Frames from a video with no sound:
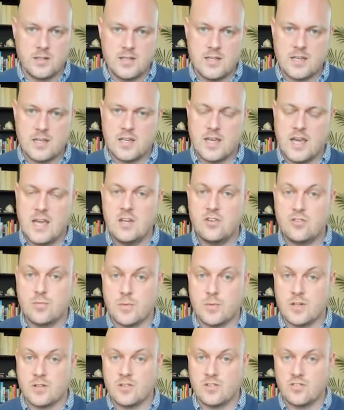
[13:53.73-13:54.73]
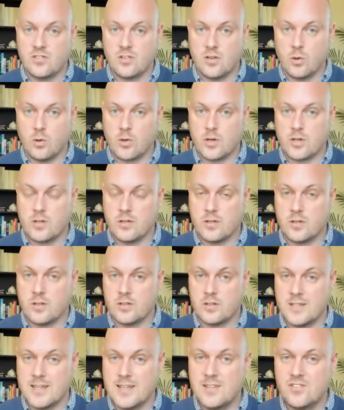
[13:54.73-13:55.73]
the engagement or
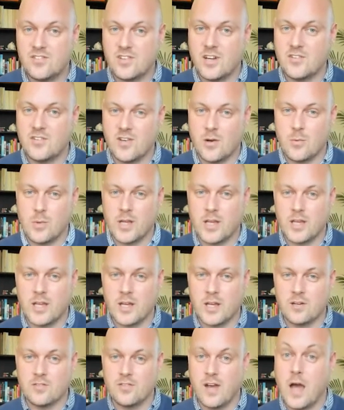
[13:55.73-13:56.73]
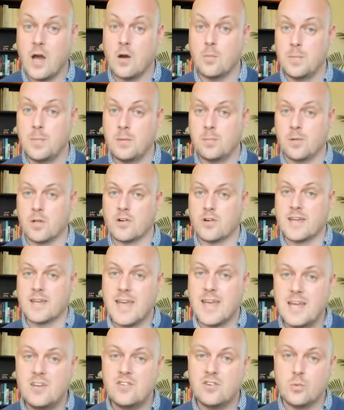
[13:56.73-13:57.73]
the insights that we can get of how people are
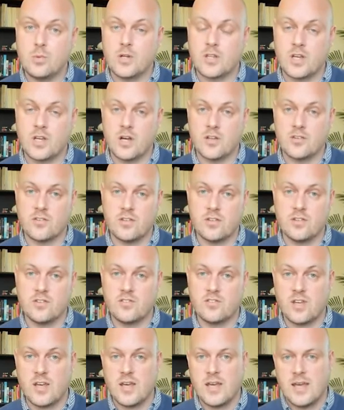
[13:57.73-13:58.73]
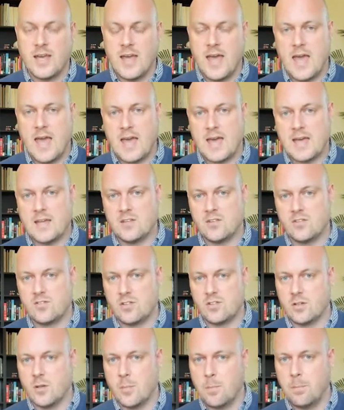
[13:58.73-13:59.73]
engaging with content and
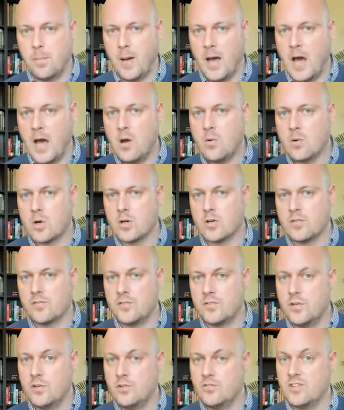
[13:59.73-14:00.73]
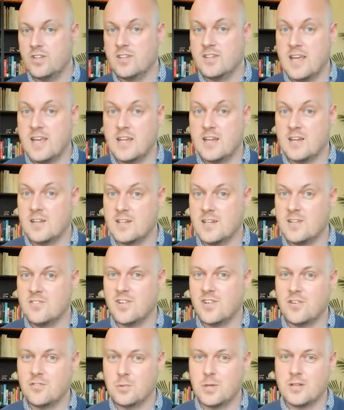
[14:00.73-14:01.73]
the power of using data and the
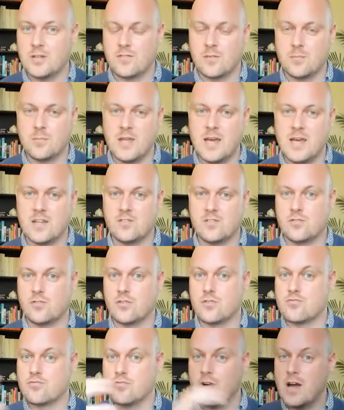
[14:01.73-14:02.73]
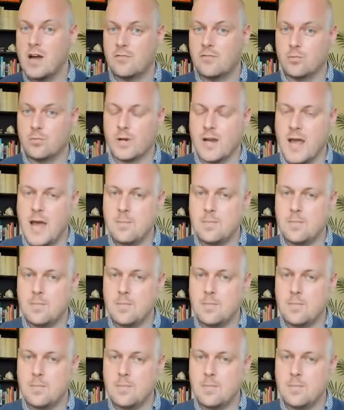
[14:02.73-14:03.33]
insights we get from that to drive what